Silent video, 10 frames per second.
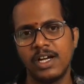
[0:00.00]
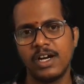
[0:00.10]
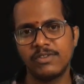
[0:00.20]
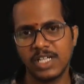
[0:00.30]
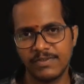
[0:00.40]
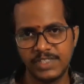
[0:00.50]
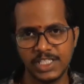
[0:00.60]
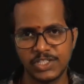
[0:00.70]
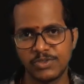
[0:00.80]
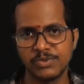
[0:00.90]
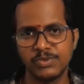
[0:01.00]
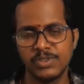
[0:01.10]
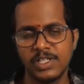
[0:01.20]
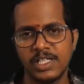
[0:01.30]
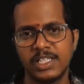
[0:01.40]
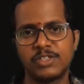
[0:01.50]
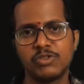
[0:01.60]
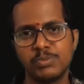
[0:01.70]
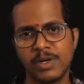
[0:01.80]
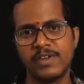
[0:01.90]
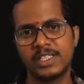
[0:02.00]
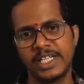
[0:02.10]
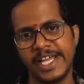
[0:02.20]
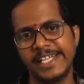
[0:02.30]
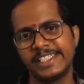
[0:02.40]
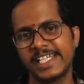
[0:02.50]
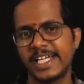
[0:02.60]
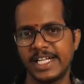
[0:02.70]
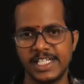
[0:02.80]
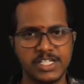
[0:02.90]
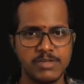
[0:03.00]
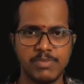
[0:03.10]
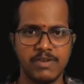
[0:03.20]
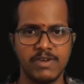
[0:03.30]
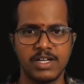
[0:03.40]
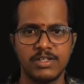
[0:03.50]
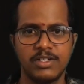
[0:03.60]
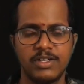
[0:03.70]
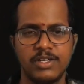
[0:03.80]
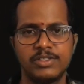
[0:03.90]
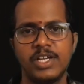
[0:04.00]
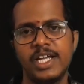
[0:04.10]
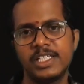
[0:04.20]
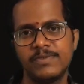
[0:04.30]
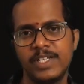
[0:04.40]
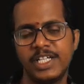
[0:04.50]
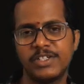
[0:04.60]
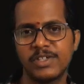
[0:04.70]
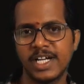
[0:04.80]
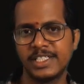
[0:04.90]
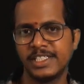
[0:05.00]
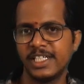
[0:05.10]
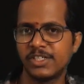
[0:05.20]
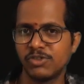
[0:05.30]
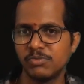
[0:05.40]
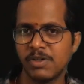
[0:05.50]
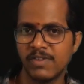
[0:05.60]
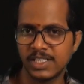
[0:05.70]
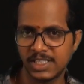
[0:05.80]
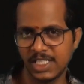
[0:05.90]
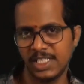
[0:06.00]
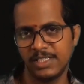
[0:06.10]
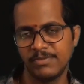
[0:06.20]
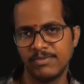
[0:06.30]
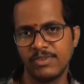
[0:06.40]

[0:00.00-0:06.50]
Out of these two, the 2 power 3 has the greatest power. So hence we need to consider 2 power 3.